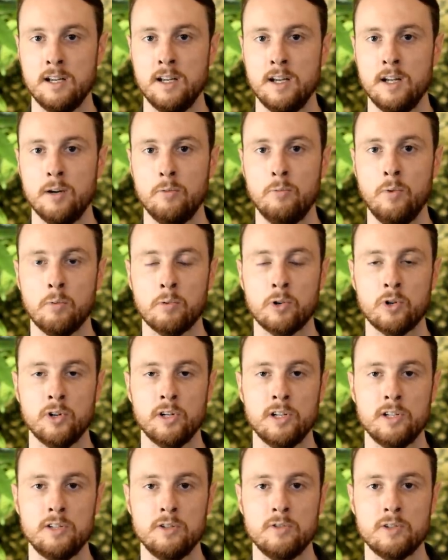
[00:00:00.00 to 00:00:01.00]
what we're going to
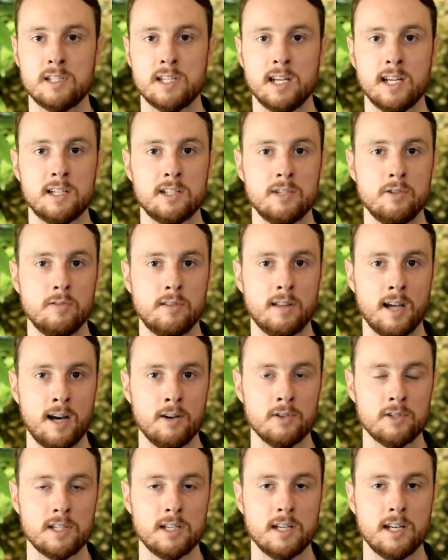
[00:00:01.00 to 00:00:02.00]
do is take
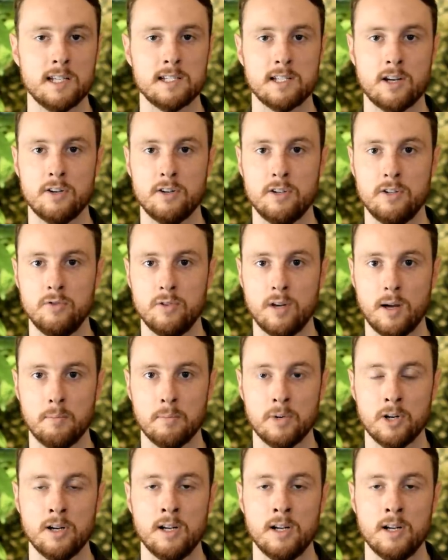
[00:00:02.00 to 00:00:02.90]
2000 as our new number.